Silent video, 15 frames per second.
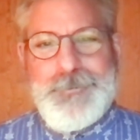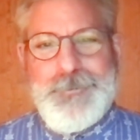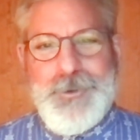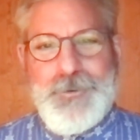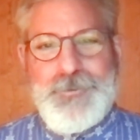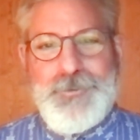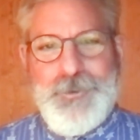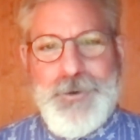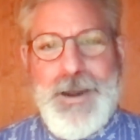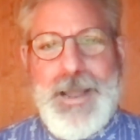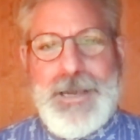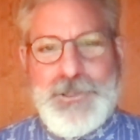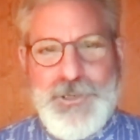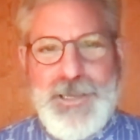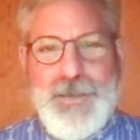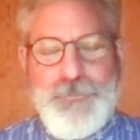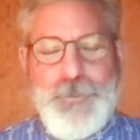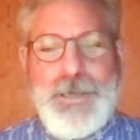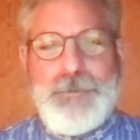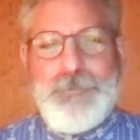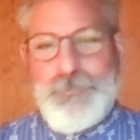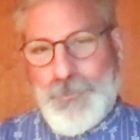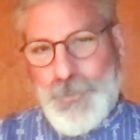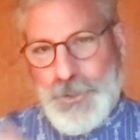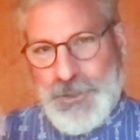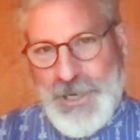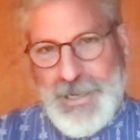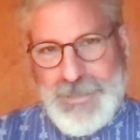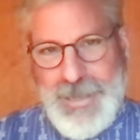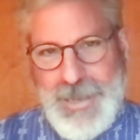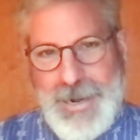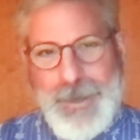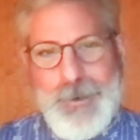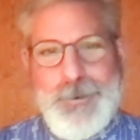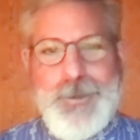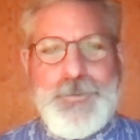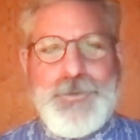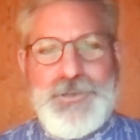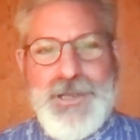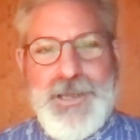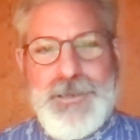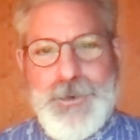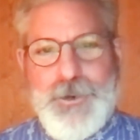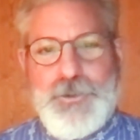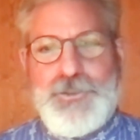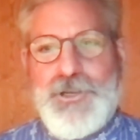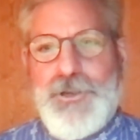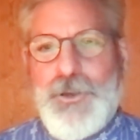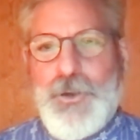they're actually, if we project that out another 10 years,